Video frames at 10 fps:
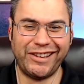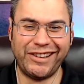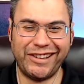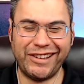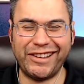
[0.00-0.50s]

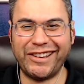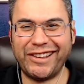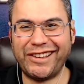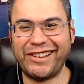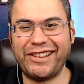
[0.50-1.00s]

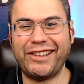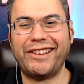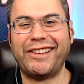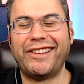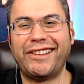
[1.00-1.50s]

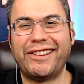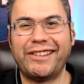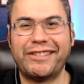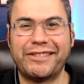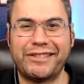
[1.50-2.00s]

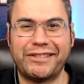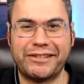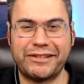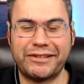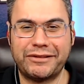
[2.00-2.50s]

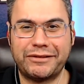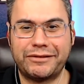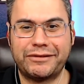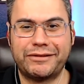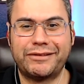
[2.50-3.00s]

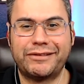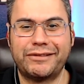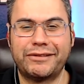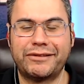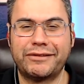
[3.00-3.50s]

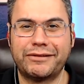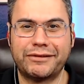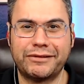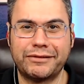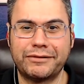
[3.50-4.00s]
This person isn't speaking.